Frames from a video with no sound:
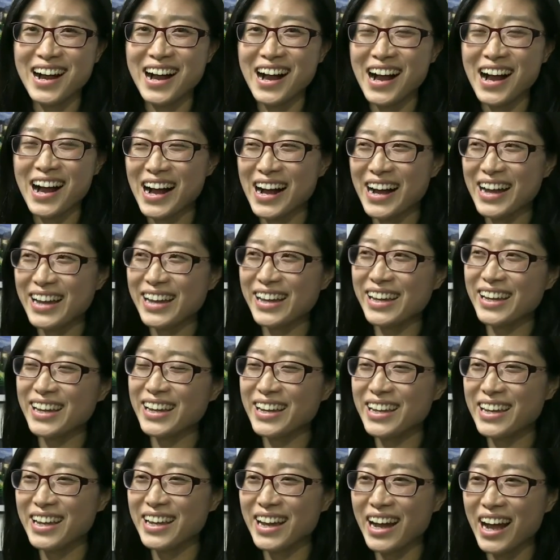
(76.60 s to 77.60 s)

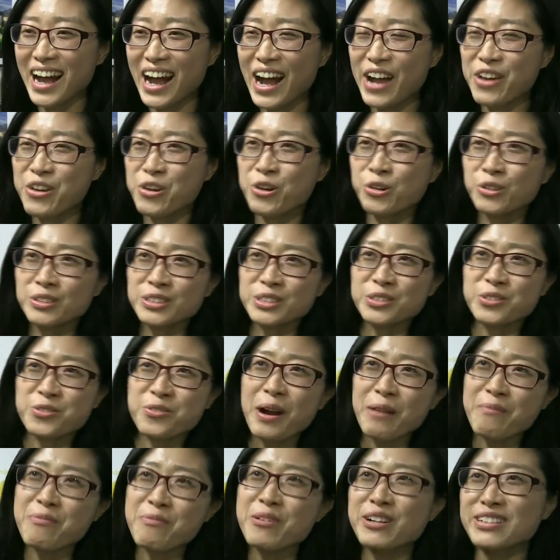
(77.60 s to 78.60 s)
I couldn't
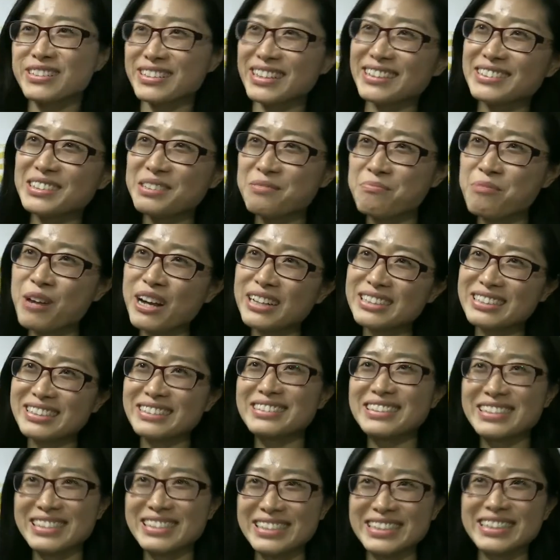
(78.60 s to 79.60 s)
represent
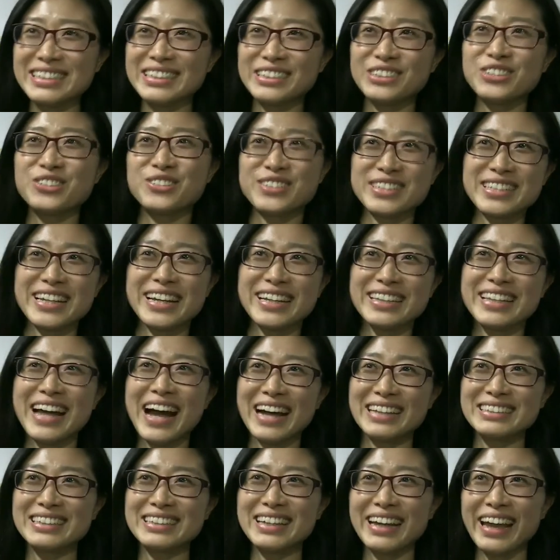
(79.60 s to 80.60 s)
President Xi to say
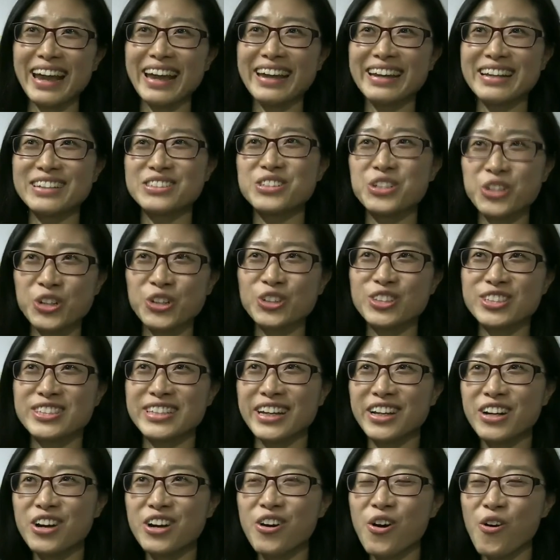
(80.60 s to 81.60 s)
that it is a good
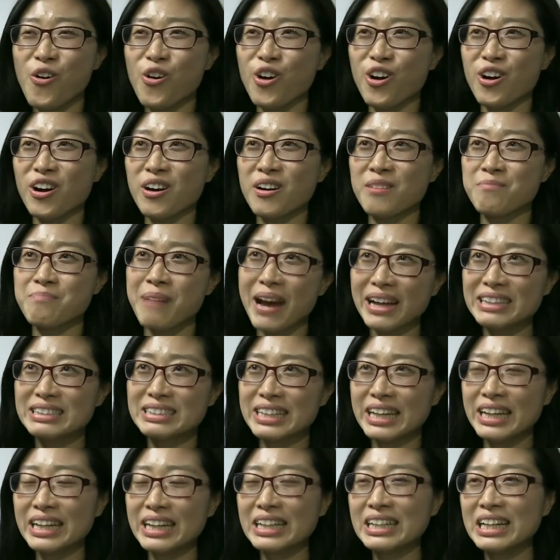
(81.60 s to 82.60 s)
thing or bad
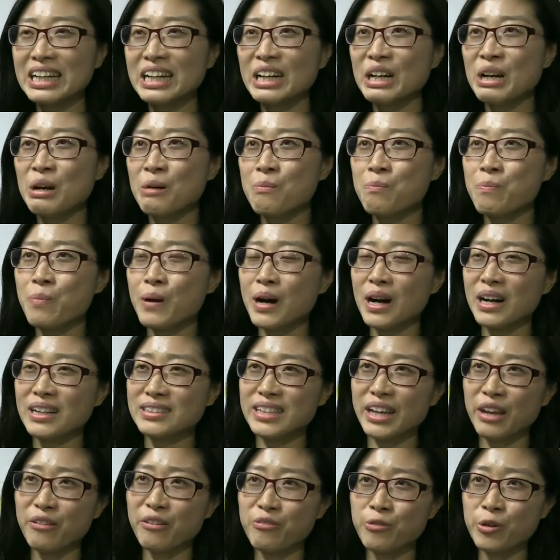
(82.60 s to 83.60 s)
thing,
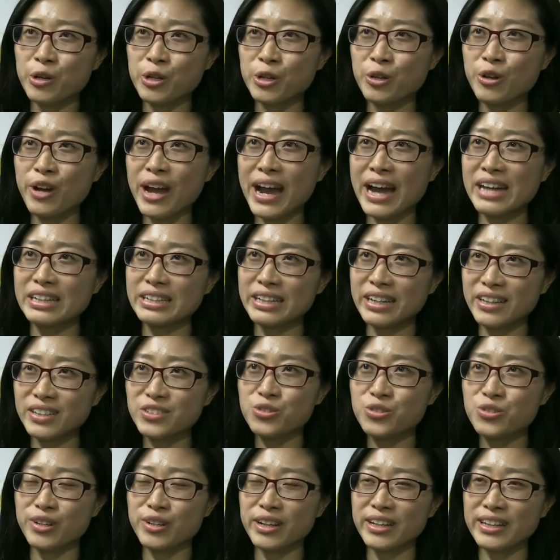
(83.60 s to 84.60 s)
but if we look at
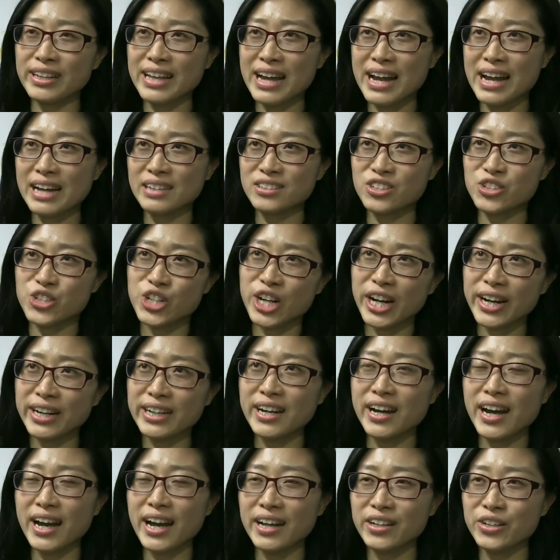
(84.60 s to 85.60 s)
history, that
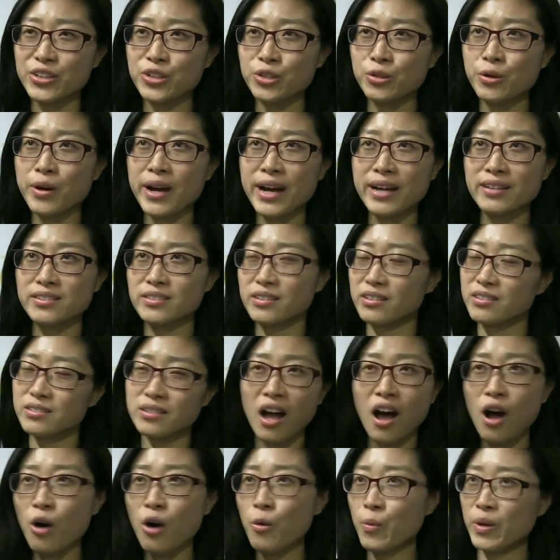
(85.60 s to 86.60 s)
China and US is
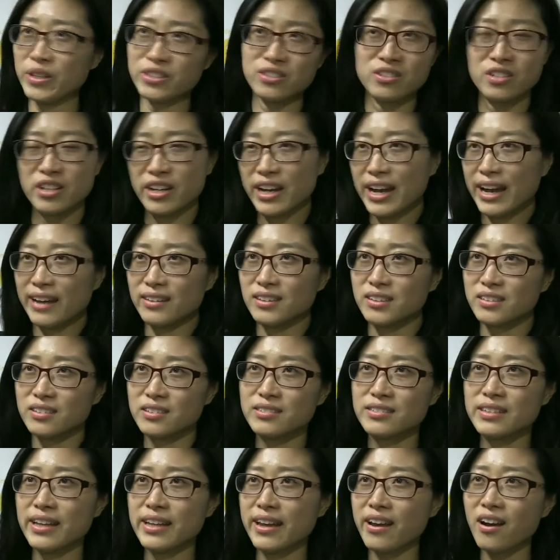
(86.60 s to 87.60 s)
always together.
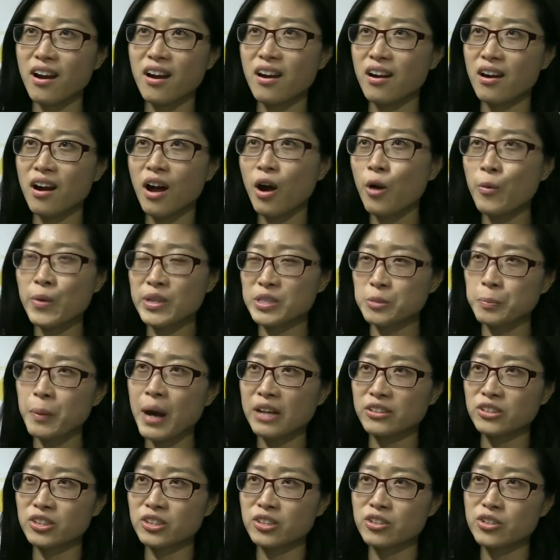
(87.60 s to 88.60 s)
They are always
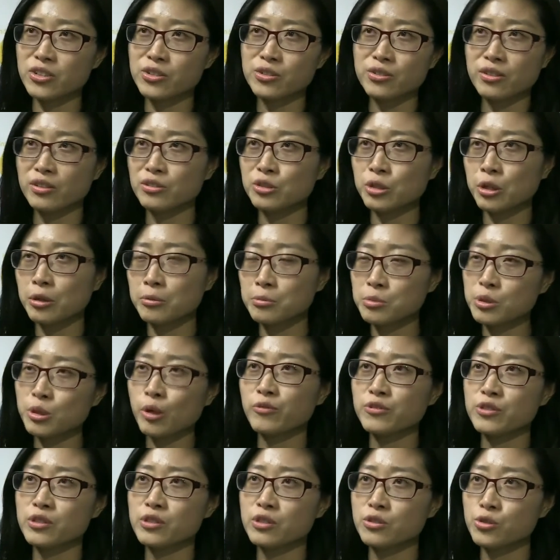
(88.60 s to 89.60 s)
partners in terms
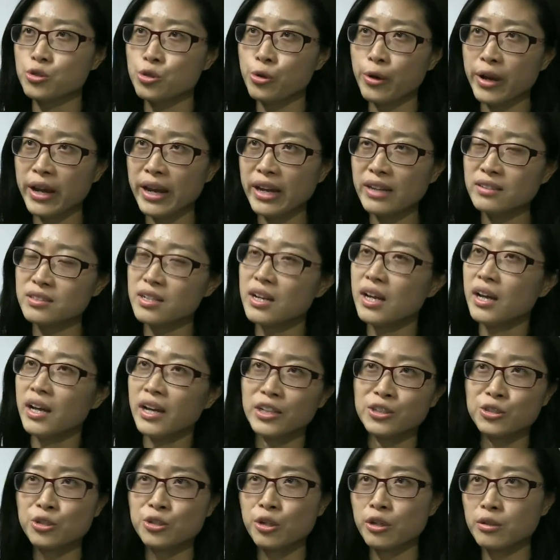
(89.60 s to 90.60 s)
of the trade,
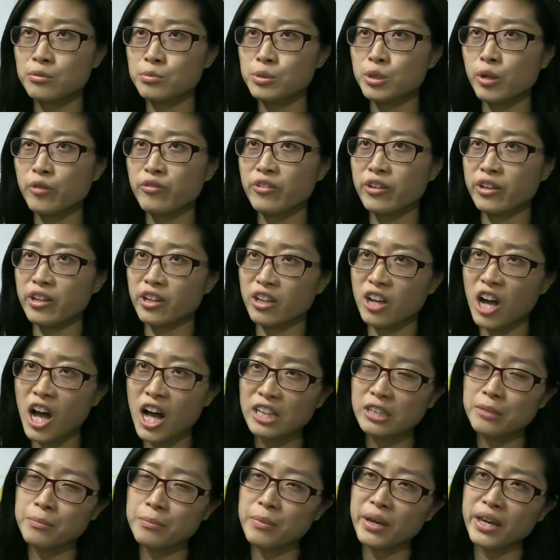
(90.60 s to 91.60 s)
in terms of the
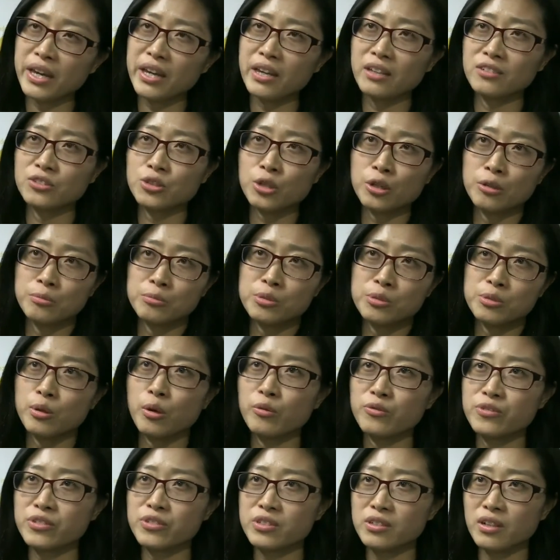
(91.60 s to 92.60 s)
economy, in terms
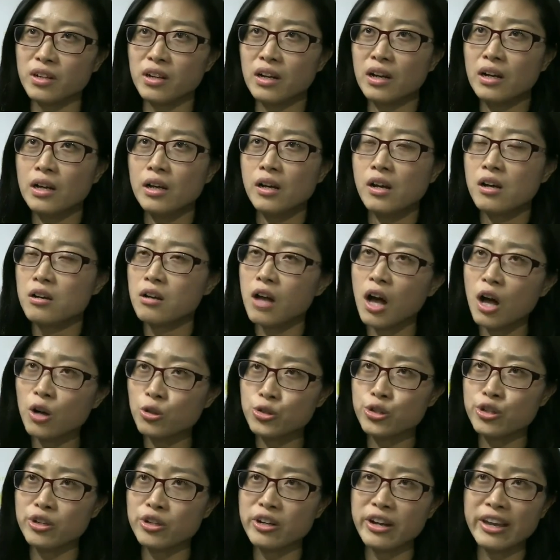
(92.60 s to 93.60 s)
of the
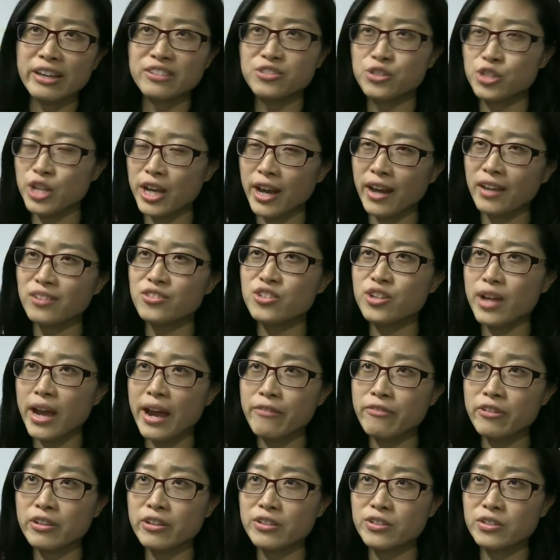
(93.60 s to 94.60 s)
culture exchange,
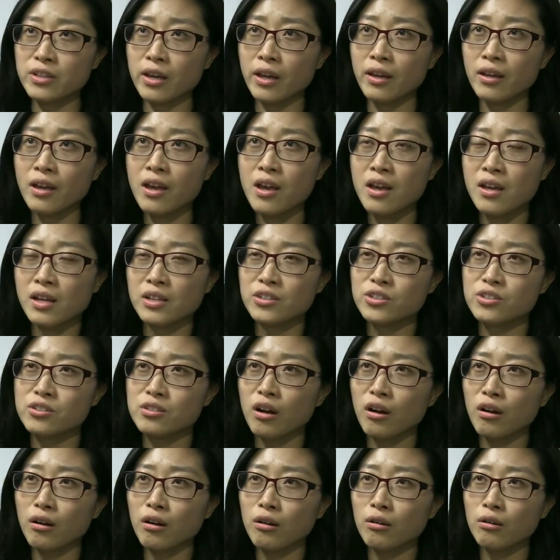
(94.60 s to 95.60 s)
everything.
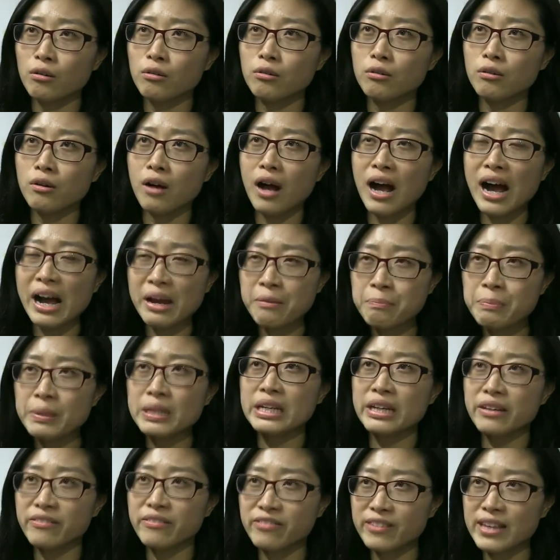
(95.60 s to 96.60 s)
So I
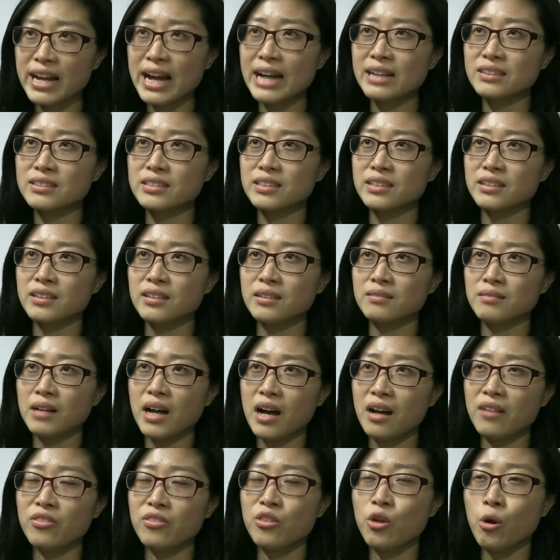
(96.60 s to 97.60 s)
believe that
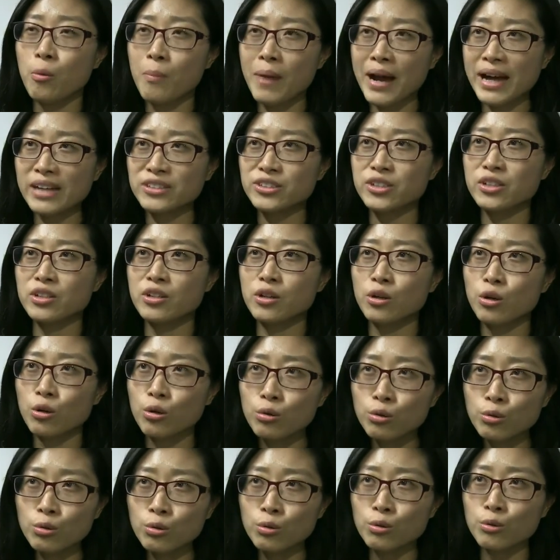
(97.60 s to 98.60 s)
no matter
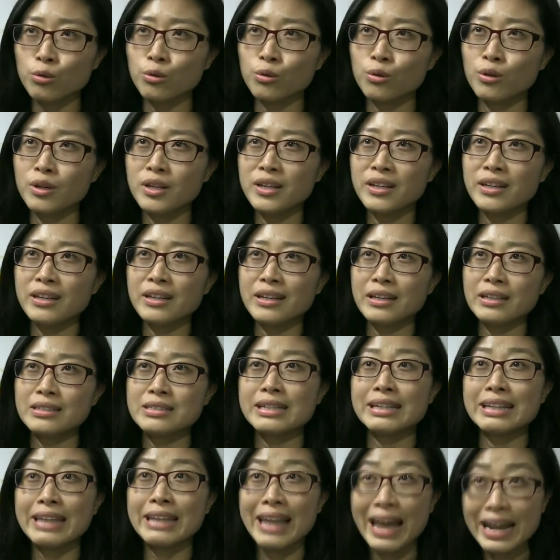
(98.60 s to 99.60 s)
who
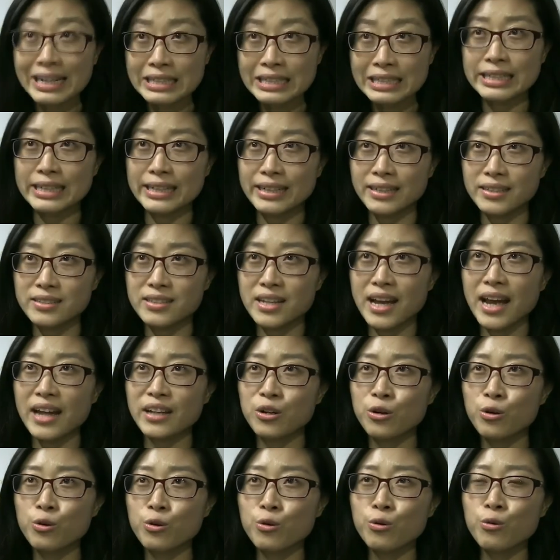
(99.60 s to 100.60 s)
is elected
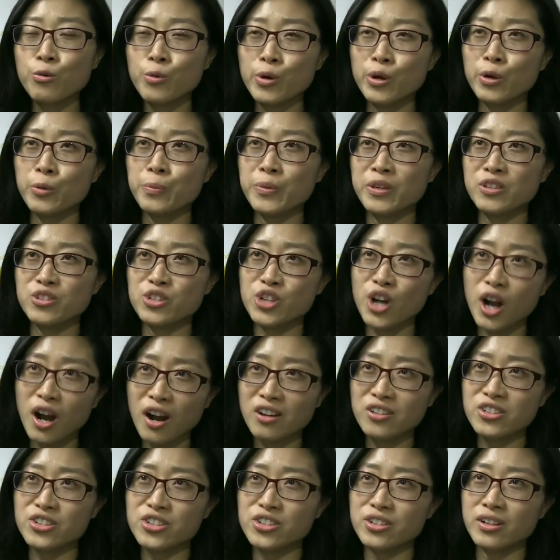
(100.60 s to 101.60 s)
and who will be
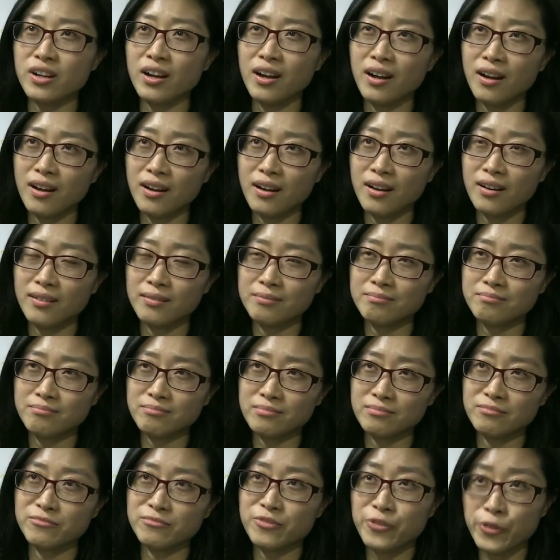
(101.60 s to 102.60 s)
charged
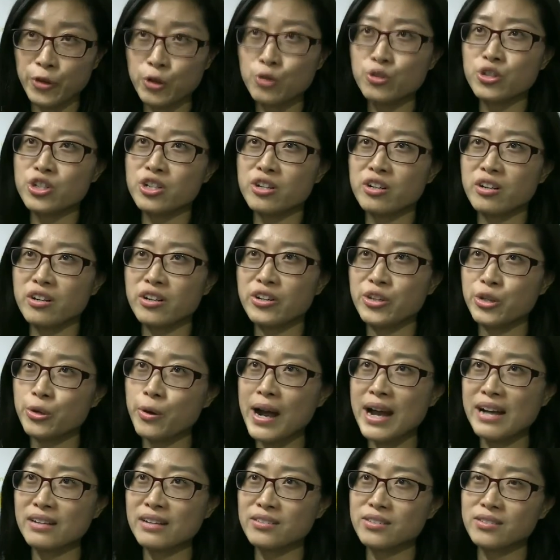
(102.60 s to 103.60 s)
in the future
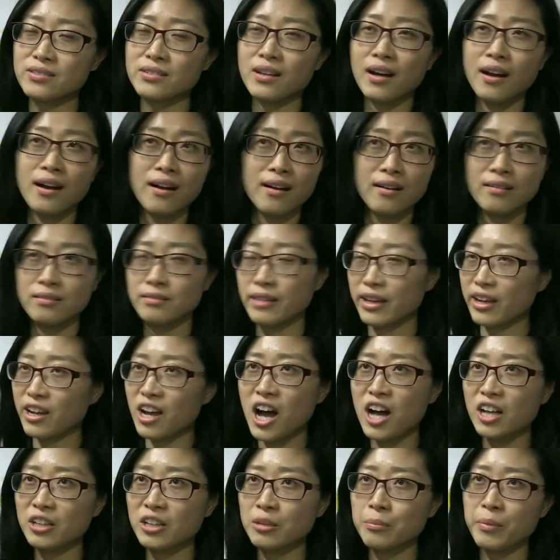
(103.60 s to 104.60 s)
US
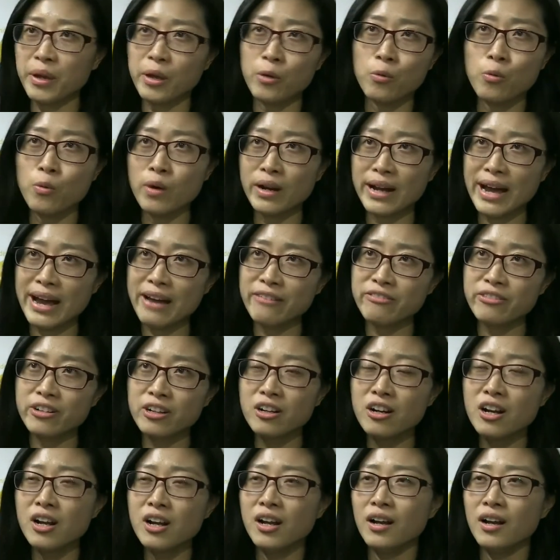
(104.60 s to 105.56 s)
economy, whatever,